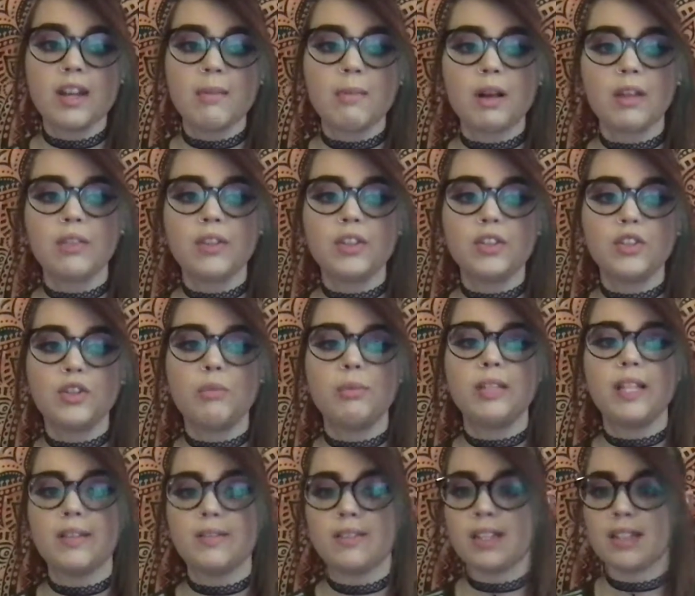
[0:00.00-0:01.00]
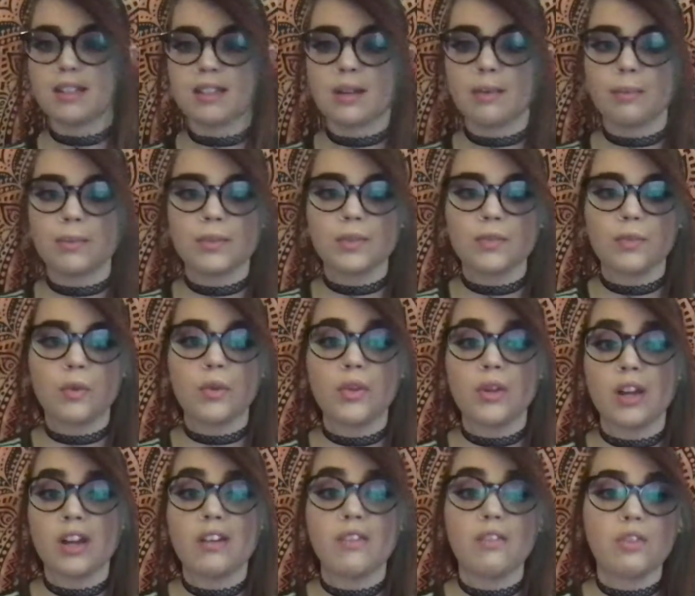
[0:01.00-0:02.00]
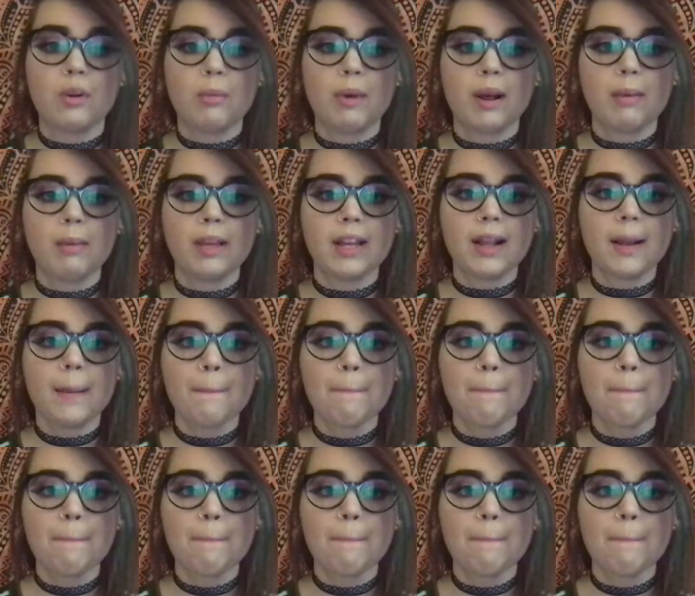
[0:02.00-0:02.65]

among these two belief systems for the good of the Republic.